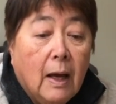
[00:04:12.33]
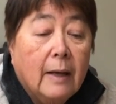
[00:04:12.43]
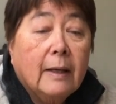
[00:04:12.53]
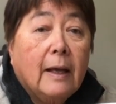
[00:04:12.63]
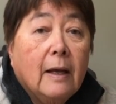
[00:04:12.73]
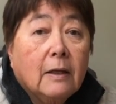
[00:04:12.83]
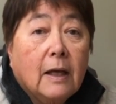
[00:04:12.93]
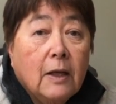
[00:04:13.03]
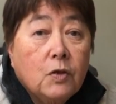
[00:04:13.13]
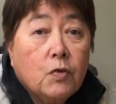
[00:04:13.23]
And again,
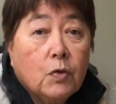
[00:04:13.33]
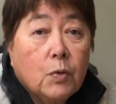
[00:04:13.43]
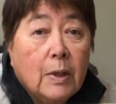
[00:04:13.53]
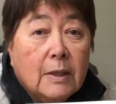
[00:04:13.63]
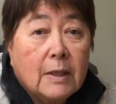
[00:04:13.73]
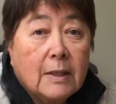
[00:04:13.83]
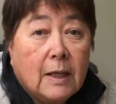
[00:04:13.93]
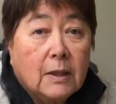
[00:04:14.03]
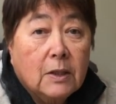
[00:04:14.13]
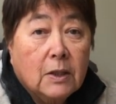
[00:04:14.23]
Kestrel is a
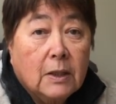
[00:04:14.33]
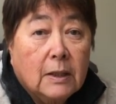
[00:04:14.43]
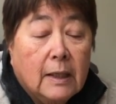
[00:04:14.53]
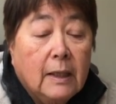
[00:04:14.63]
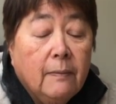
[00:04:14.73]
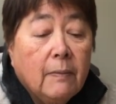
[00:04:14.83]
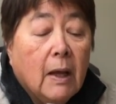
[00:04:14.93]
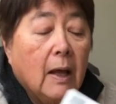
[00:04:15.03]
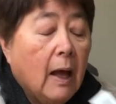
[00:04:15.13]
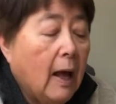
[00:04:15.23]
second early,
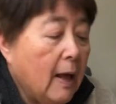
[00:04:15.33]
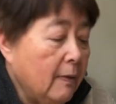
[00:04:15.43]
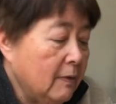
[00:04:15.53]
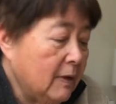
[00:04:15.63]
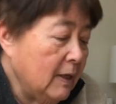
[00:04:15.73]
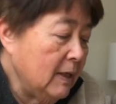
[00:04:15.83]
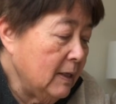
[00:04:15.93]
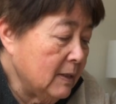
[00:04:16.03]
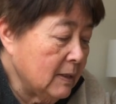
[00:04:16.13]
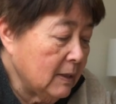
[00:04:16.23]
and
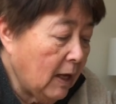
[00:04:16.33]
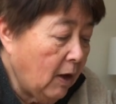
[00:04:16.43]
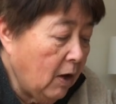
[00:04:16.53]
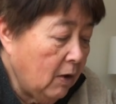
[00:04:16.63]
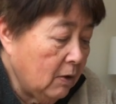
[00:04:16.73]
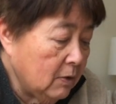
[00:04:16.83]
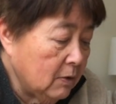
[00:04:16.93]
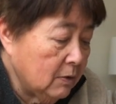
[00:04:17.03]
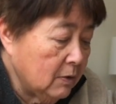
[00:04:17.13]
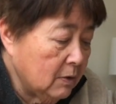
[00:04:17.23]
these are
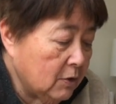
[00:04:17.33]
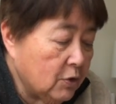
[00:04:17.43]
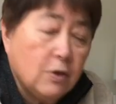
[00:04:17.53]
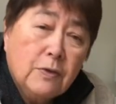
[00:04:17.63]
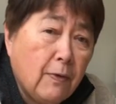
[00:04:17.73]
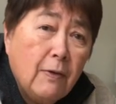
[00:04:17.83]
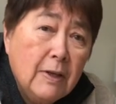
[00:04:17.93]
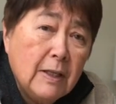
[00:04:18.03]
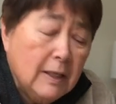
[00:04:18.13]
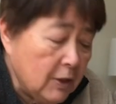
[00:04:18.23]
just very
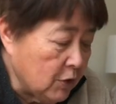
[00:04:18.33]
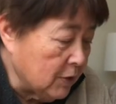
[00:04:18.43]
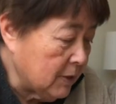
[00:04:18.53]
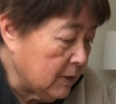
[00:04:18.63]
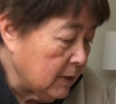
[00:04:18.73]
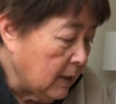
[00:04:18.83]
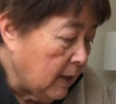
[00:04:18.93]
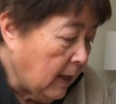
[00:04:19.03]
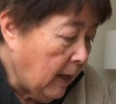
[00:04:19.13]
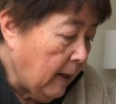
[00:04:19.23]
delicious.
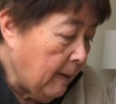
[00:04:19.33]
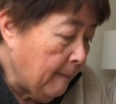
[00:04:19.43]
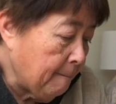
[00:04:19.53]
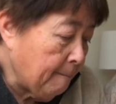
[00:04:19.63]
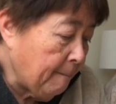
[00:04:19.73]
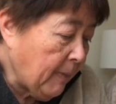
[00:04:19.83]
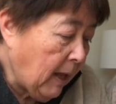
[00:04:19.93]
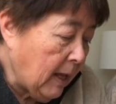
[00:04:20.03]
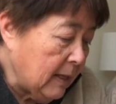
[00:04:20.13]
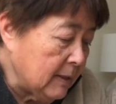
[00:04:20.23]
And
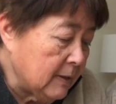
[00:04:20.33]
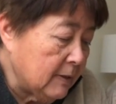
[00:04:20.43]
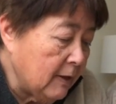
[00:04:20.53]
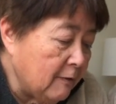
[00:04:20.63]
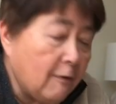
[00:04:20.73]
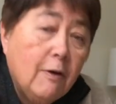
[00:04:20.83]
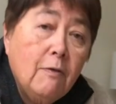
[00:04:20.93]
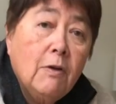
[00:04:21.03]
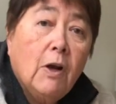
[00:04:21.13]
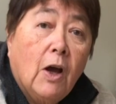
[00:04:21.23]
they're very
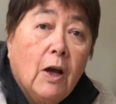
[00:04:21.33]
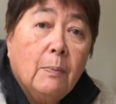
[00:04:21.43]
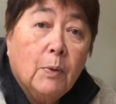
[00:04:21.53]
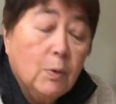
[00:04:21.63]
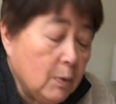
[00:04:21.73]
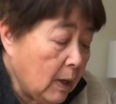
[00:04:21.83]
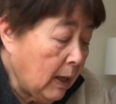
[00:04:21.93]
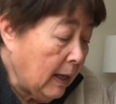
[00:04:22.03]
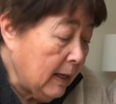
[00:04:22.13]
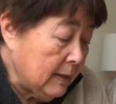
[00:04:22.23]
reliable,
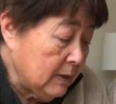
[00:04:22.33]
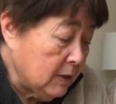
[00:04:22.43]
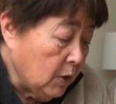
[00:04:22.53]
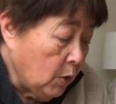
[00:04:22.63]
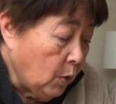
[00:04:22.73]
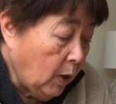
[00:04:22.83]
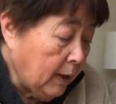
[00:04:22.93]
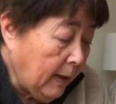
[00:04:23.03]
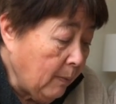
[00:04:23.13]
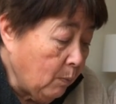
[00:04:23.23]
and
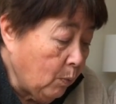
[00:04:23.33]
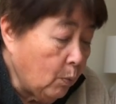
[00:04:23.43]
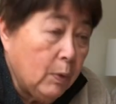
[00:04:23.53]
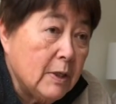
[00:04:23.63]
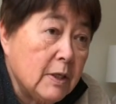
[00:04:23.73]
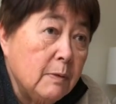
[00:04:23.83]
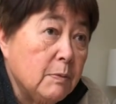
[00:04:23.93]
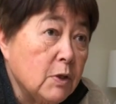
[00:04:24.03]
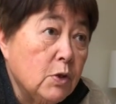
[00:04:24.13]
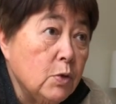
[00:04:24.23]
again, we seem
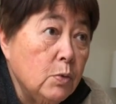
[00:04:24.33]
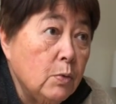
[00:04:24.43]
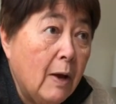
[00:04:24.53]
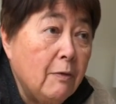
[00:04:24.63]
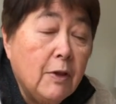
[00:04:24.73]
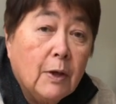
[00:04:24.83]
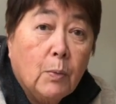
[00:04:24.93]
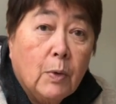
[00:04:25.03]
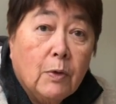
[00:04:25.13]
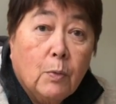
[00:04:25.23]
to do
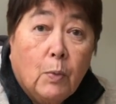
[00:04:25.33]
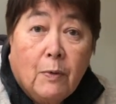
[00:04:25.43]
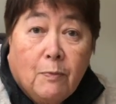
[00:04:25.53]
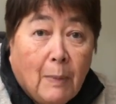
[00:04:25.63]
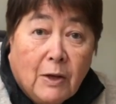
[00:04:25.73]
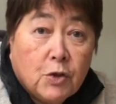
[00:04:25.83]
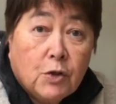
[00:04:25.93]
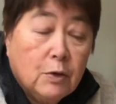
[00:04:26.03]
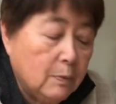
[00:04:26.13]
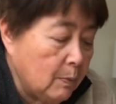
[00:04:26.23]
everything with them. We've
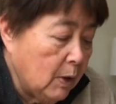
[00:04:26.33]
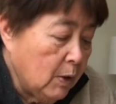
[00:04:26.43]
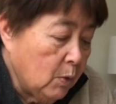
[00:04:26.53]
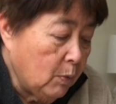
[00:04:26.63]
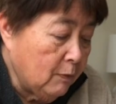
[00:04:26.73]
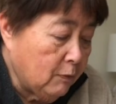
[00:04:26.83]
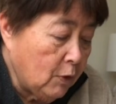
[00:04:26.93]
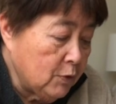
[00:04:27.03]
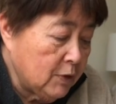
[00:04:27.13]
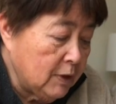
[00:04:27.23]
mashed them, we've
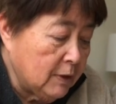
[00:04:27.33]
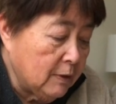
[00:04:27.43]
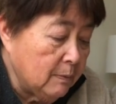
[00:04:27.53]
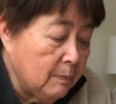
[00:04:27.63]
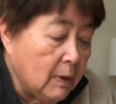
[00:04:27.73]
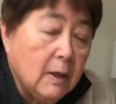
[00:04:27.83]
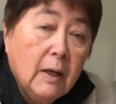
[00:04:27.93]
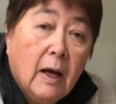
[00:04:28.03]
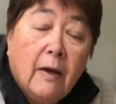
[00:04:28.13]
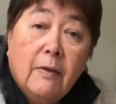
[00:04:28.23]
roasted them,
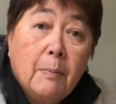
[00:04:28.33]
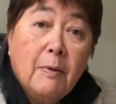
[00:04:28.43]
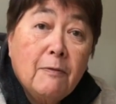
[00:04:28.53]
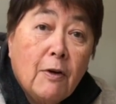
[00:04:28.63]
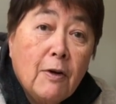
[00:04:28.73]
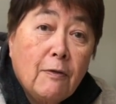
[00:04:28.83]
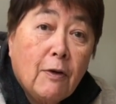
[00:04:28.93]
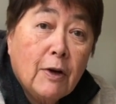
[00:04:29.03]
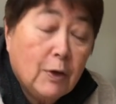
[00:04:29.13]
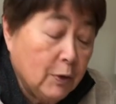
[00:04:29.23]
and they've been very,
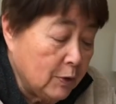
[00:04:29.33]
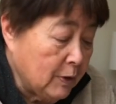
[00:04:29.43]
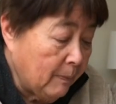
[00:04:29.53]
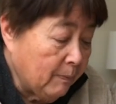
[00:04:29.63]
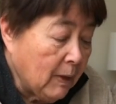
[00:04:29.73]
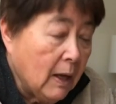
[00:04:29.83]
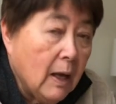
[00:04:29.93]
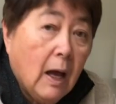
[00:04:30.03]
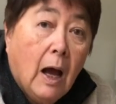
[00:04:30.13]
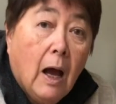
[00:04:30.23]
very good.
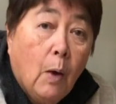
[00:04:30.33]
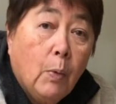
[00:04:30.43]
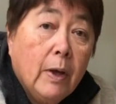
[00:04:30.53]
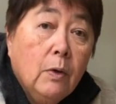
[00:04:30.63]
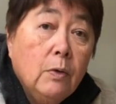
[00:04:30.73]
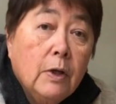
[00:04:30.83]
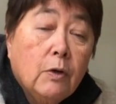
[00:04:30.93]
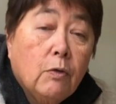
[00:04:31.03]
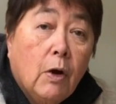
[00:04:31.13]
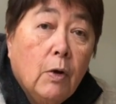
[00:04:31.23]
We only
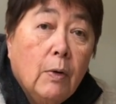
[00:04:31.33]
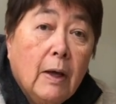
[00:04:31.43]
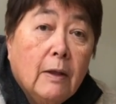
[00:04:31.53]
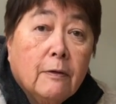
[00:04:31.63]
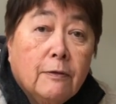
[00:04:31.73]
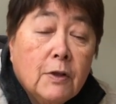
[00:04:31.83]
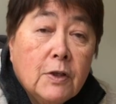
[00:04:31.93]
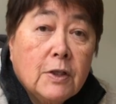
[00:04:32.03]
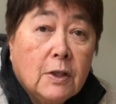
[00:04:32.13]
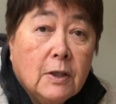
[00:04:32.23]
grow either
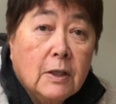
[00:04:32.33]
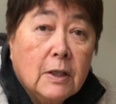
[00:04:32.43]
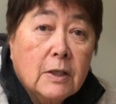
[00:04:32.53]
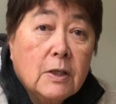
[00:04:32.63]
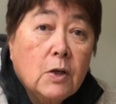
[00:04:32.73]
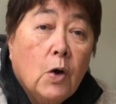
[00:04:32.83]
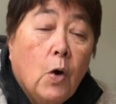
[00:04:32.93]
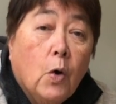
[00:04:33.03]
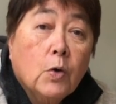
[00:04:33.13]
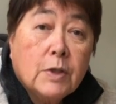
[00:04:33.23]
first earlies
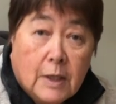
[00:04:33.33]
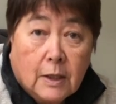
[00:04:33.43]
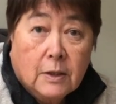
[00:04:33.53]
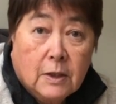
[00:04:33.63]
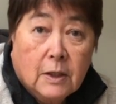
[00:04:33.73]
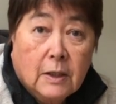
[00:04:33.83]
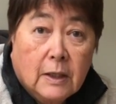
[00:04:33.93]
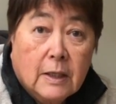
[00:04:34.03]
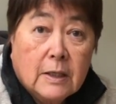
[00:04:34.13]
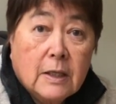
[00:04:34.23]
or second
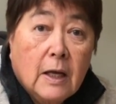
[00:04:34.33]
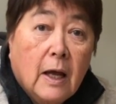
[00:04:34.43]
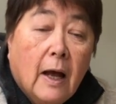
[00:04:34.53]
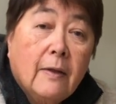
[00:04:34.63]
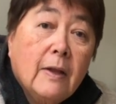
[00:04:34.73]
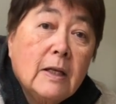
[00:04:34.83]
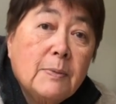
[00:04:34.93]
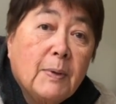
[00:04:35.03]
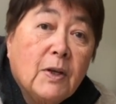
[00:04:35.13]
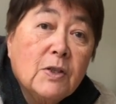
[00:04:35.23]
earlies, and that's
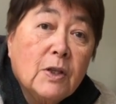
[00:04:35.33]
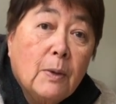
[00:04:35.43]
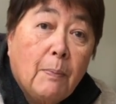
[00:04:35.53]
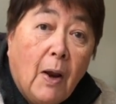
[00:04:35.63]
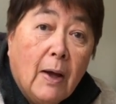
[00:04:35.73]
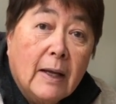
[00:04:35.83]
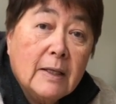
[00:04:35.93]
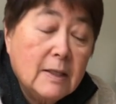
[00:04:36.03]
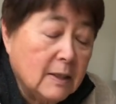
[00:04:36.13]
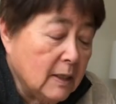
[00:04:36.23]
because of the
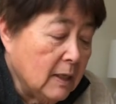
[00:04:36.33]
blight.